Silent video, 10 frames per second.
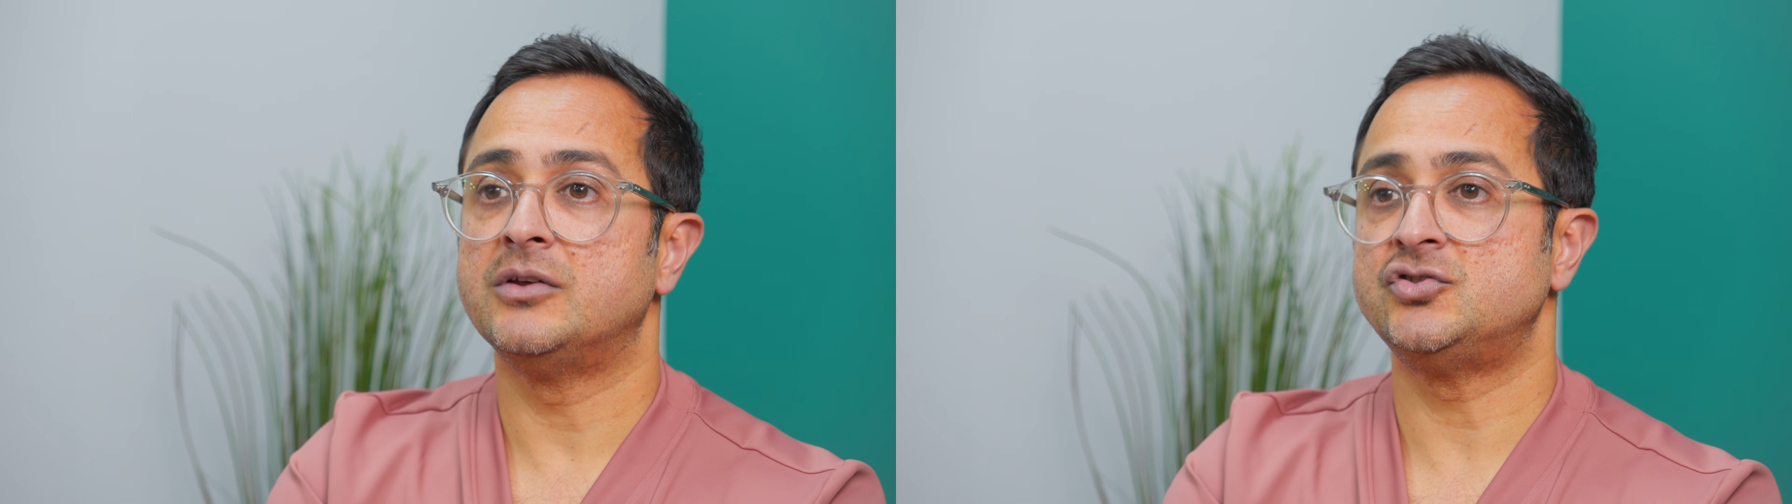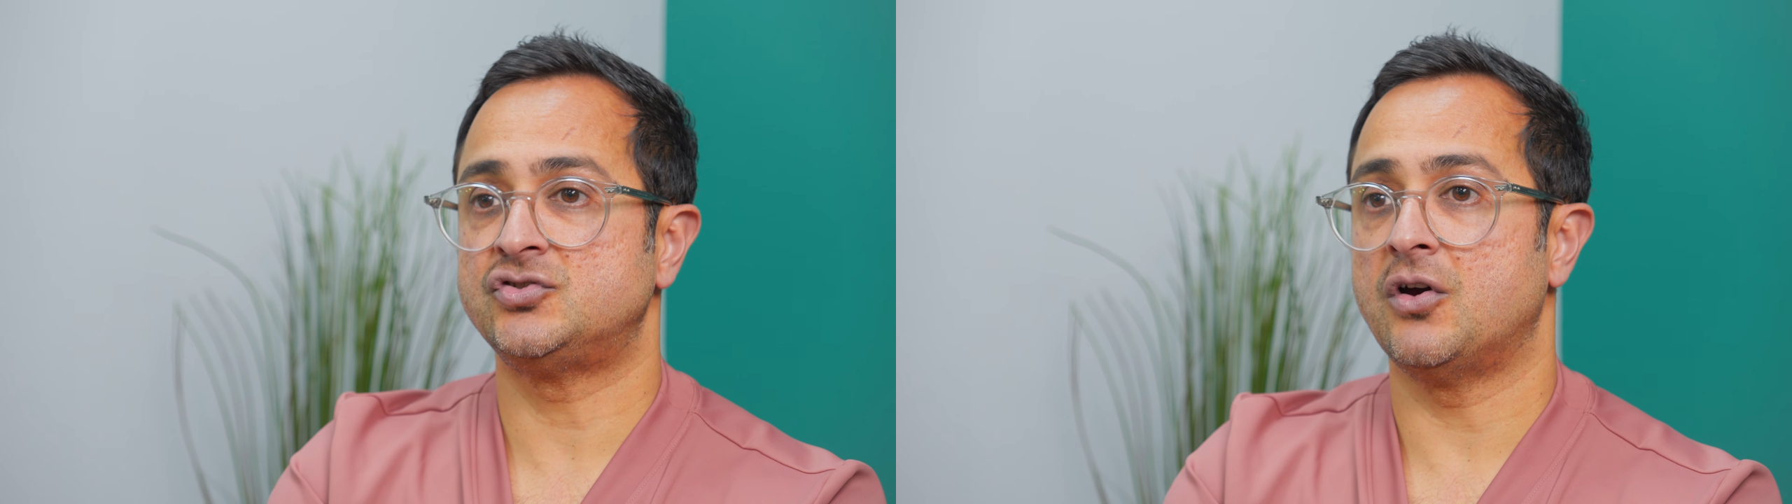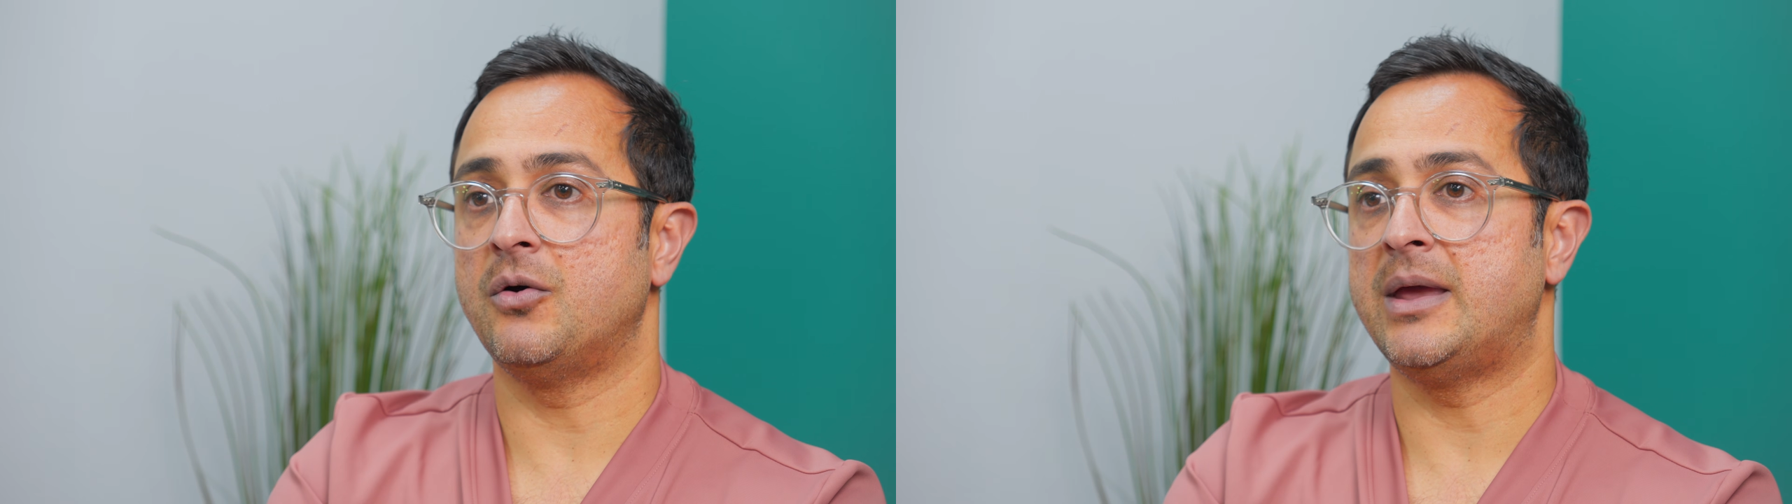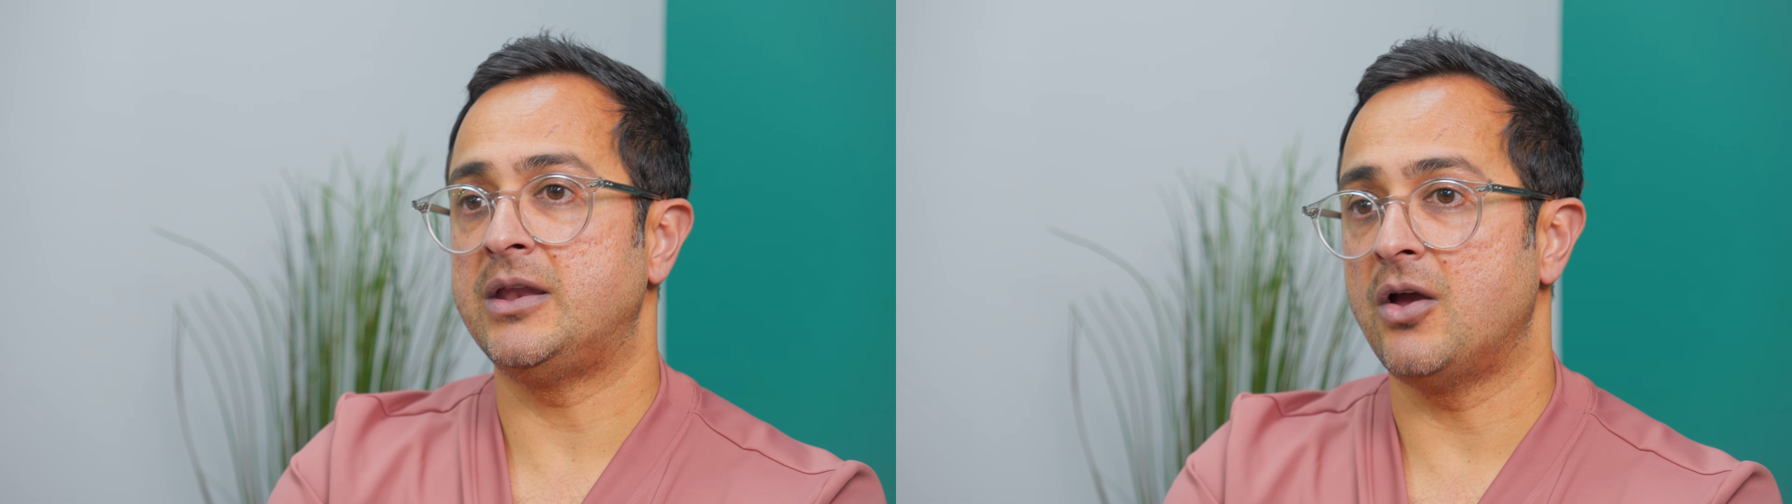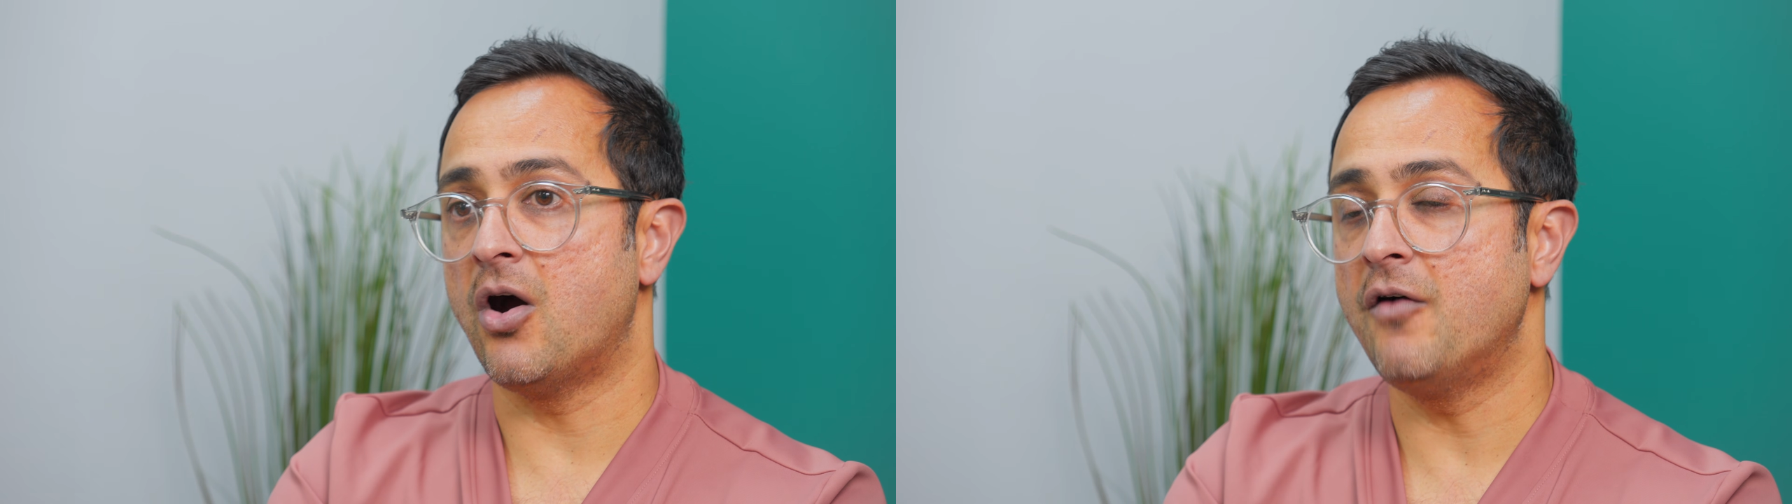show
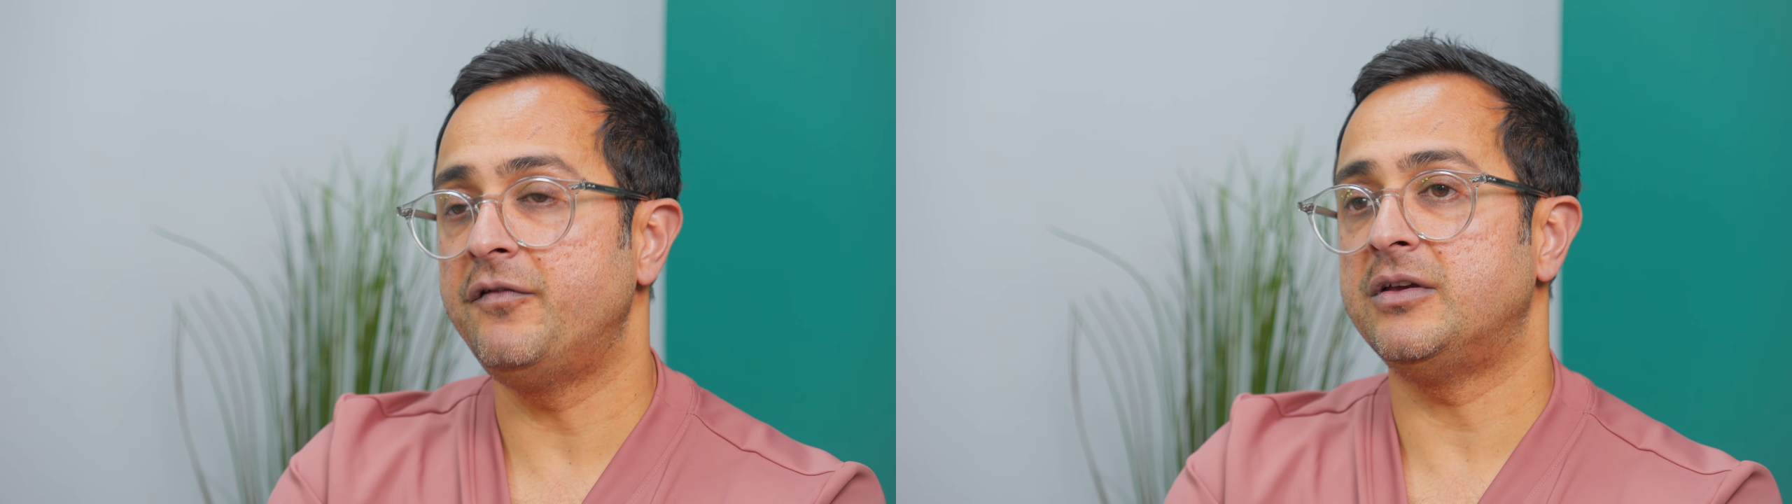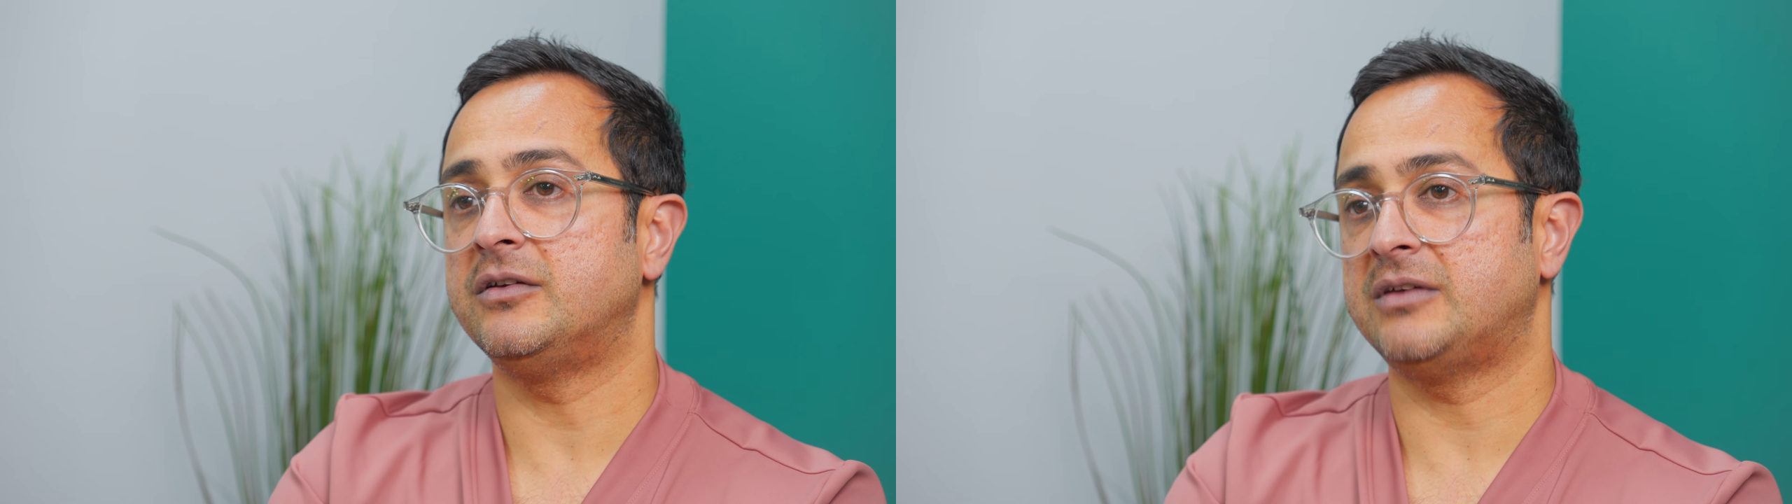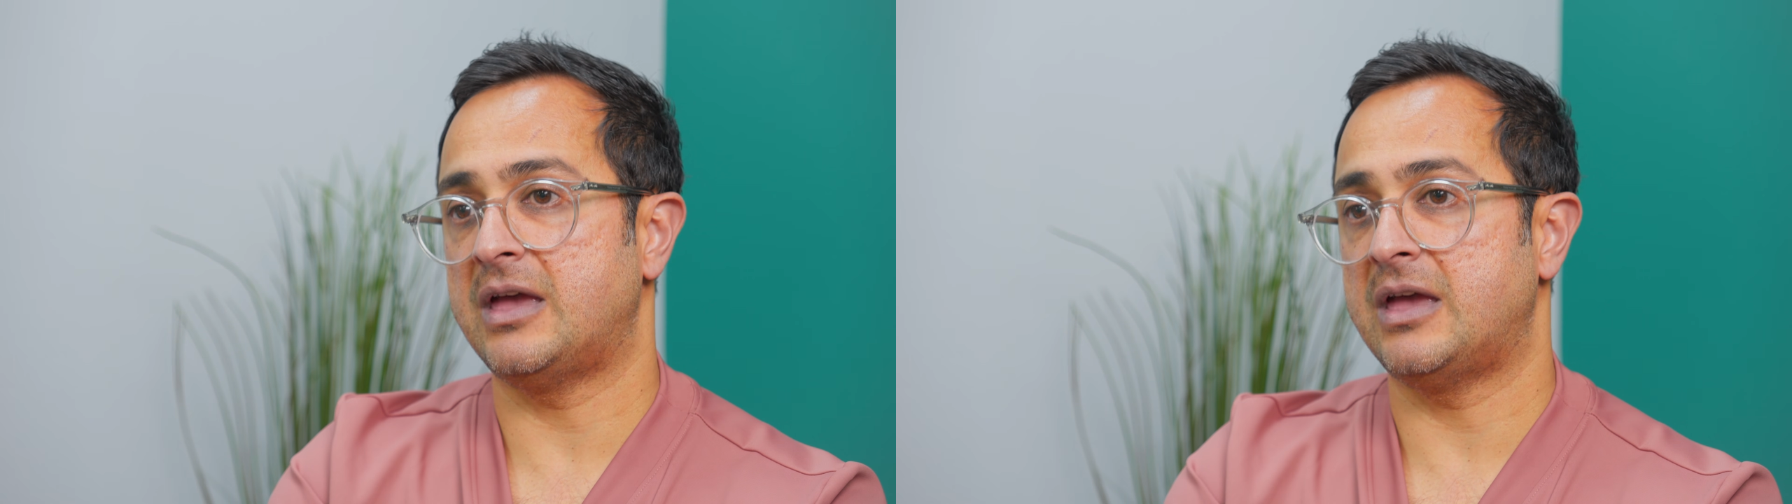any obvious